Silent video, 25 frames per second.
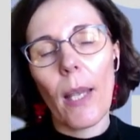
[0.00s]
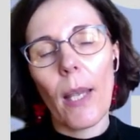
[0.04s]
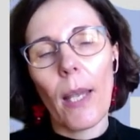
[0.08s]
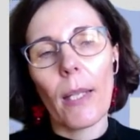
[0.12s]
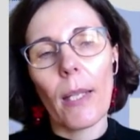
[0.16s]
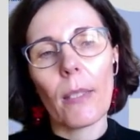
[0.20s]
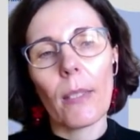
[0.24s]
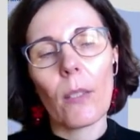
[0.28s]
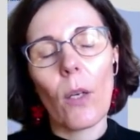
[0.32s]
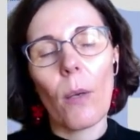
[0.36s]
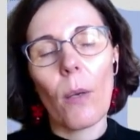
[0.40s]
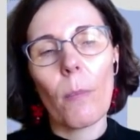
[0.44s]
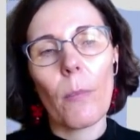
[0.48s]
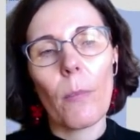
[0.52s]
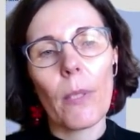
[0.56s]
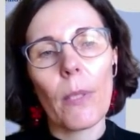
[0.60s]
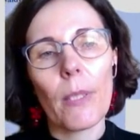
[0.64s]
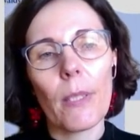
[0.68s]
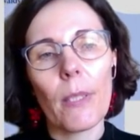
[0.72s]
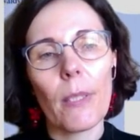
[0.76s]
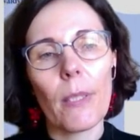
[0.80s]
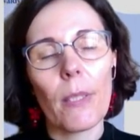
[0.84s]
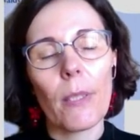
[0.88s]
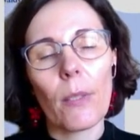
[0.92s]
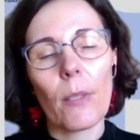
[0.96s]
and
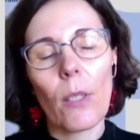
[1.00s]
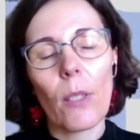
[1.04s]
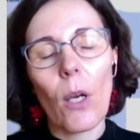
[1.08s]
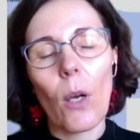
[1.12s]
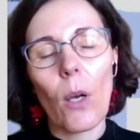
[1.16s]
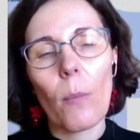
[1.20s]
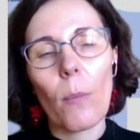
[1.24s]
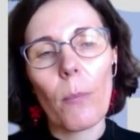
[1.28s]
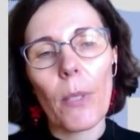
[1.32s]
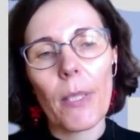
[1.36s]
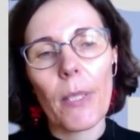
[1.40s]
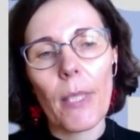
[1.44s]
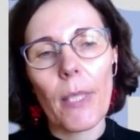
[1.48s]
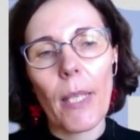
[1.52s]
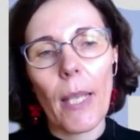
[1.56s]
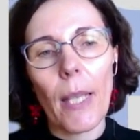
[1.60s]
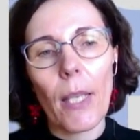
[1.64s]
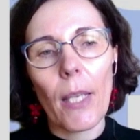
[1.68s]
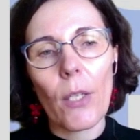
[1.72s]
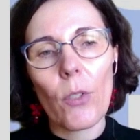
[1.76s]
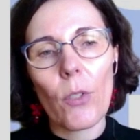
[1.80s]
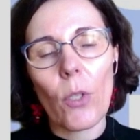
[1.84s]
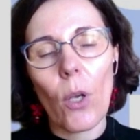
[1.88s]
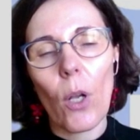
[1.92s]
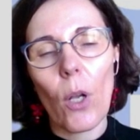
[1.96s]
company
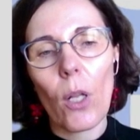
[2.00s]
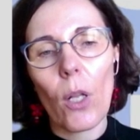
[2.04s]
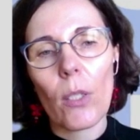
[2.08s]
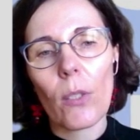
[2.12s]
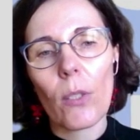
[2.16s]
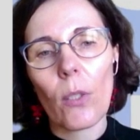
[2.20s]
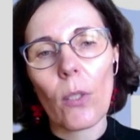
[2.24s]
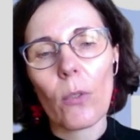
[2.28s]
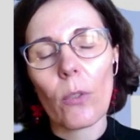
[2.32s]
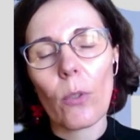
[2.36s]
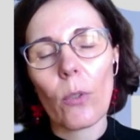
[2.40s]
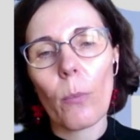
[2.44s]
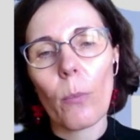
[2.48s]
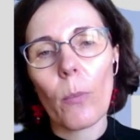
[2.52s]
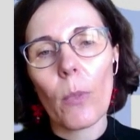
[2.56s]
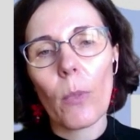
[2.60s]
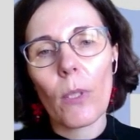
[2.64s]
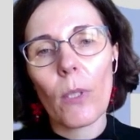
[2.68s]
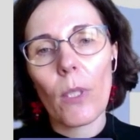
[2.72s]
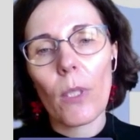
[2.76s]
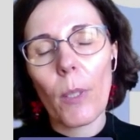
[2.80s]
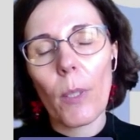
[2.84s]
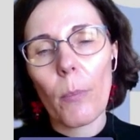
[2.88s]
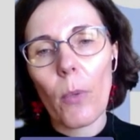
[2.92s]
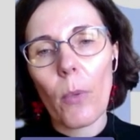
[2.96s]
H also
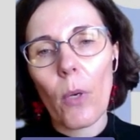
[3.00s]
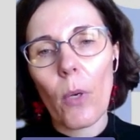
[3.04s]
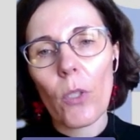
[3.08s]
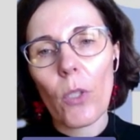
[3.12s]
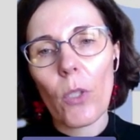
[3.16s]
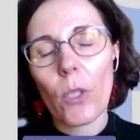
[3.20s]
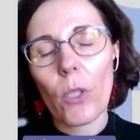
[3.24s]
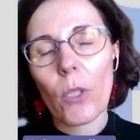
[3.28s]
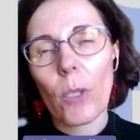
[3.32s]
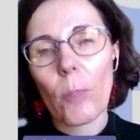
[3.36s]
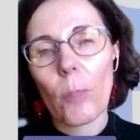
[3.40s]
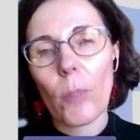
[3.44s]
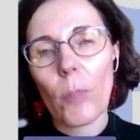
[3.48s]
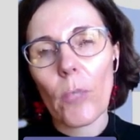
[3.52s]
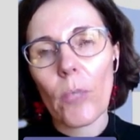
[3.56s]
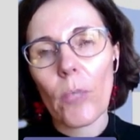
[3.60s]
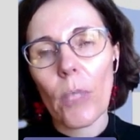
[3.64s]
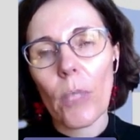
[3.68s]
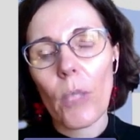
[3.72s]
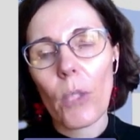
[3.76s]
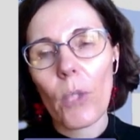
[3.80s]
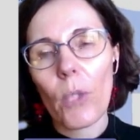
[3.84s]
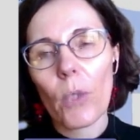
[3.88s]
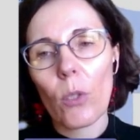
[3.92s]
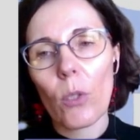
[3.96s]
submitted a project
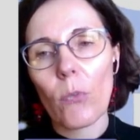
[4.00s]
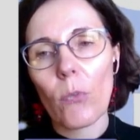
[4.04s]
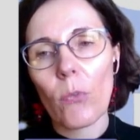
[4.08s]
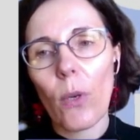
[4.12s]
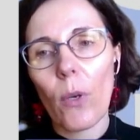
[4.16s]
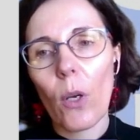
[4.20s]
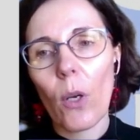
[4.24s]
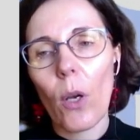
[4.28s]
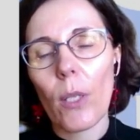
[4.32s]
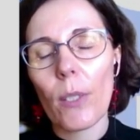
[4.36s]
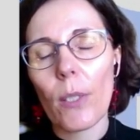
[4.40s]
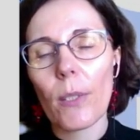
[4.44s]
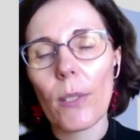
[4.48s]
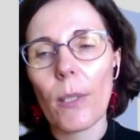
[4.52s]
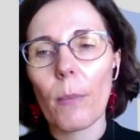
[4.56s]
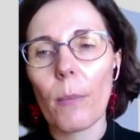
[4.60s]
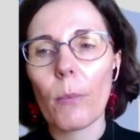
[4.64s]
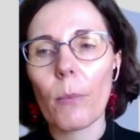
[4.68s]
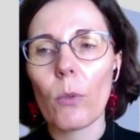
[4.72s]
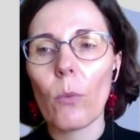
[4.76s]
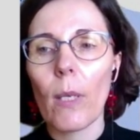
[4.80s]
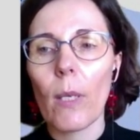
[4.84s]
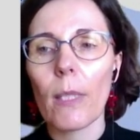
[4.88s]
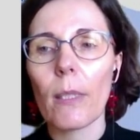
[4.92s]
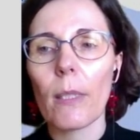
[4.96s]
application for
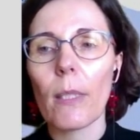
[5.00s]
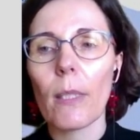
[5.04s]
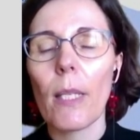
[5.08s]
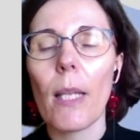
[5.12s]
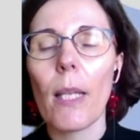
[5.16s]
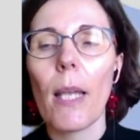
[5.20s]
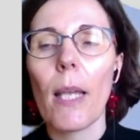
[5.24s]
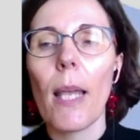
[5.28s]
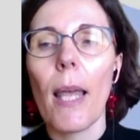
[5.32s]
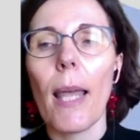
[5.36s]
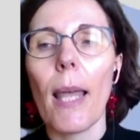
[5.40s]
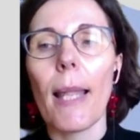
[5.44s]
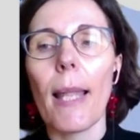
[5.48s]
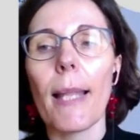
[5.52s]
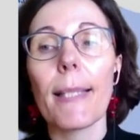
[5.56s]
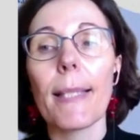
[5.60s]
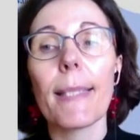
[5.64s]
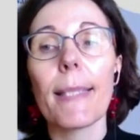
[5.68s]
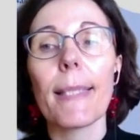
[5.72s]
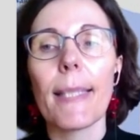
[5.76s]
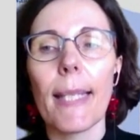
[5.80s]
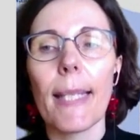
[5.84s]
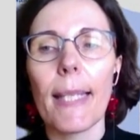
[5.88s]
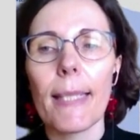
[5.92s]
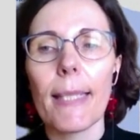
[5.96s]
concept 1
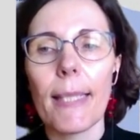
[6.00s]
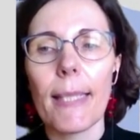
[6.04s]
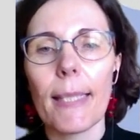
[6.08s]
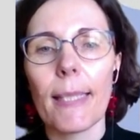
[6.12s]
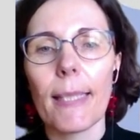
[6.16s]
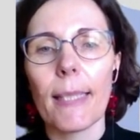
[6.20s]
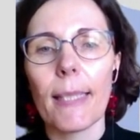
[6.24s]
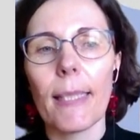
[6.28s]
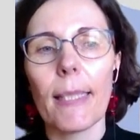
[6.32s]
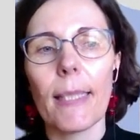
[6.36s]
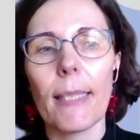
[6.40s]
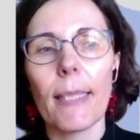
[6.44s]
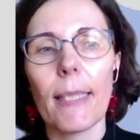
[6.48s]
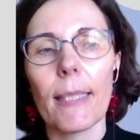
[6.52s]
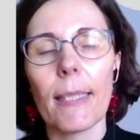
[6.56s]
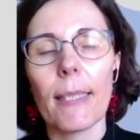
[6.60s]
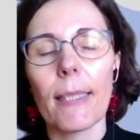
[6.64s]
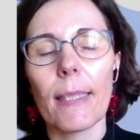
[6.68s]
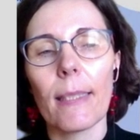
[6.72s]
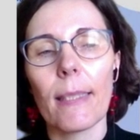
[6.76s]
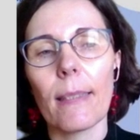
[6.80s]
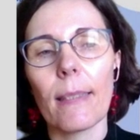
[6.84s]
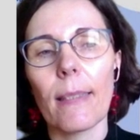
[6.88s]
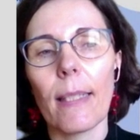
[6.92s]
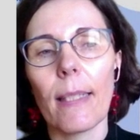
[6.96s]
and stated in it
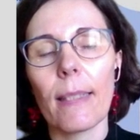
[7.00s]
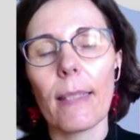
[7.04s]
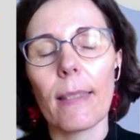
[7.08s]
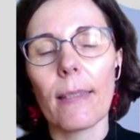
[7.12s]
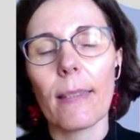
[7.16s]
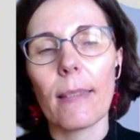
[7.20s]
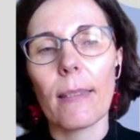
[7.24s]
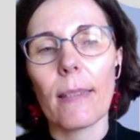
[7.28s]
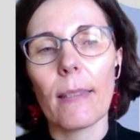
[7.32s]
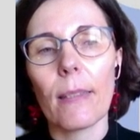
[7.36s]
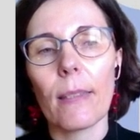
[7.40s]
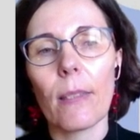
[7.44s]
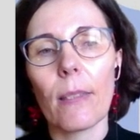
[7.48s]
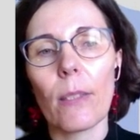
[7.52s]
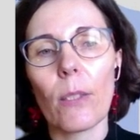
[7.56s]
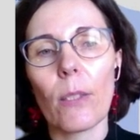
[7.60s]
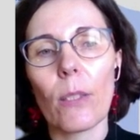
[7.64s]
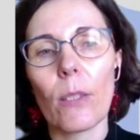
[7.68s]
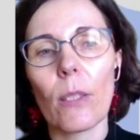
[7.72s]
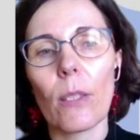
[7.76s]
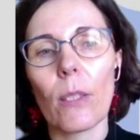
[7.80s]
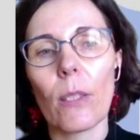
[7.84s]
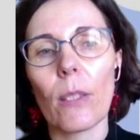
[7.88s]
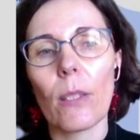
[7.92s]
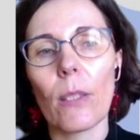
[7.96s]
that it
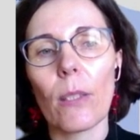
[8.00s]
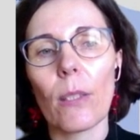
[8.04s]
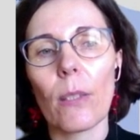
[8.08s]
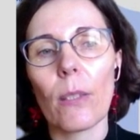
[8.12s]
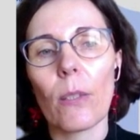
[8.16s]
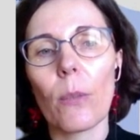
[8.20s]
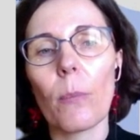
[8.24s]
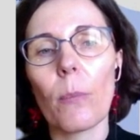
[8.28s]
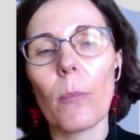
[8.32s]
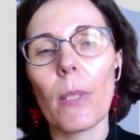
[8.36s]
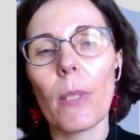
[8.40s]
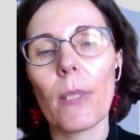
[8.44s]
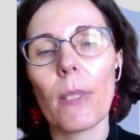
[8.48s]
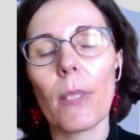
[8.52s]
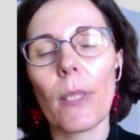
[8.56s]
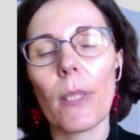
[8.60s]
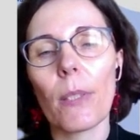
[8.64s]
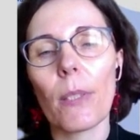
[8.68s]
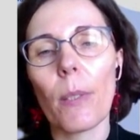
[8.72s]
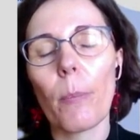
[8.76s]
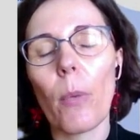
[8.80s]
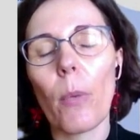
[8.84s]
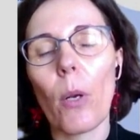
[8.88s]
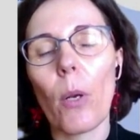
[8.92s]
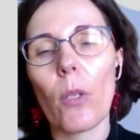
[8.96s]
is
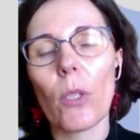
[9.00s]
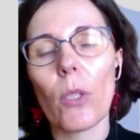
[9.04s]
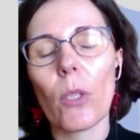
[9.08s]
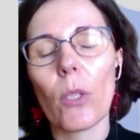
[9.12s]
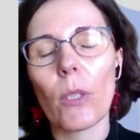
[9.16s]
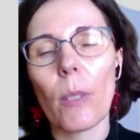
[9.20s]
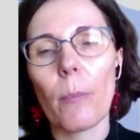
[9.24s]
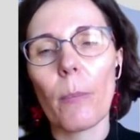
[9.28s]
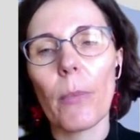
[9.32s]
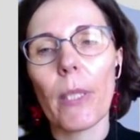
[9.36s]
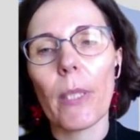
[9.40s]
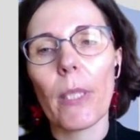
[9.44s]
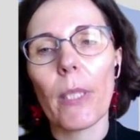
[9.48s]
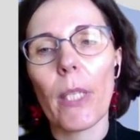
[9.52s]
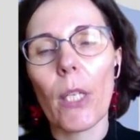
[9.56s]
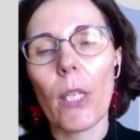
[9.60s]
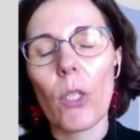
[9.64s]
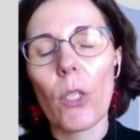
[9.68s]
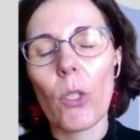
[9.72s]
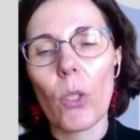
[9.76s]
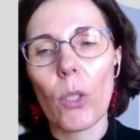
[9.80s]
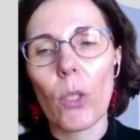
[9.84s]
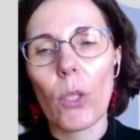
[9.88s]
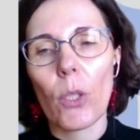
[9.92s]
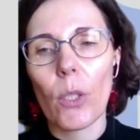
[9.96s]
submitting the project
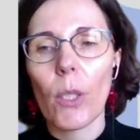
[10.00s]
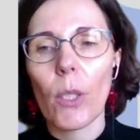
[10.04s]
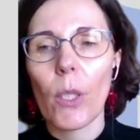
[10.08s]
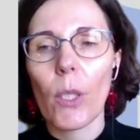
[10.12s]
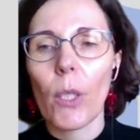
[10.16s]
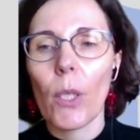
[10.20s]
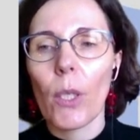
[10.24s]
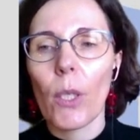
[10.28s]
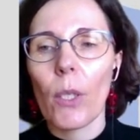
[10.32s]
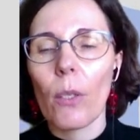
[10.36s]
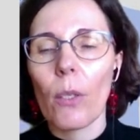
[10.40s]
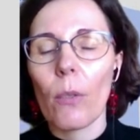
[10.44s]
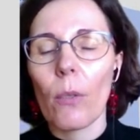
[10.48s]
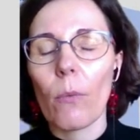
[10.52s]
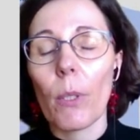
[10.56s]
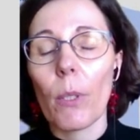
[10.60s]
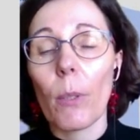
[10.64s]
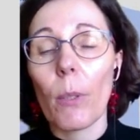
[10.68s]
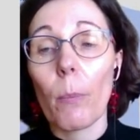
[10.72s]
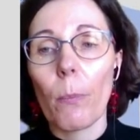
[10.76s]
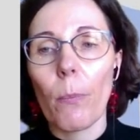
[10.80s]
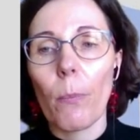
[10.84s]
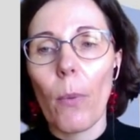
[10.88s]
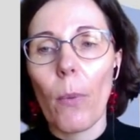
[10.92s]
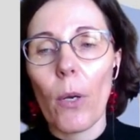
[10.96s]
application with
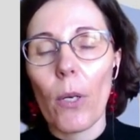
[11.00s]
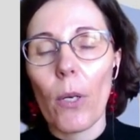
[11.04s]
the